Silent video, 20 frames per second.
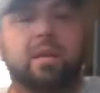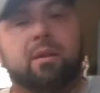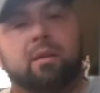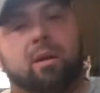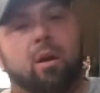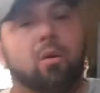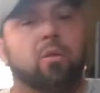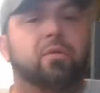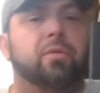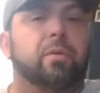
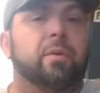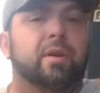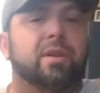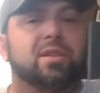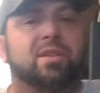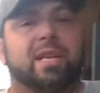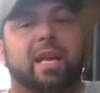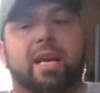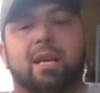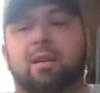go through and
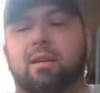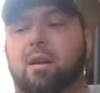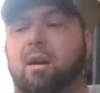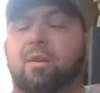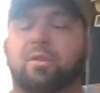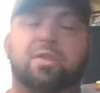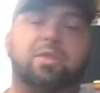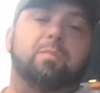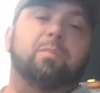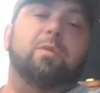sand it
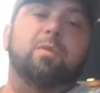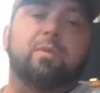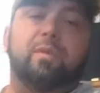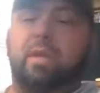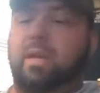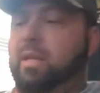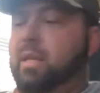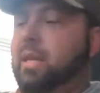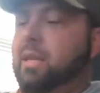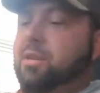all
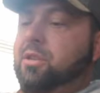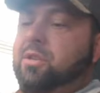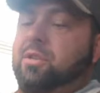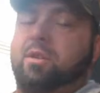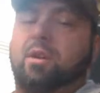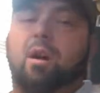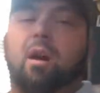smooth, and then just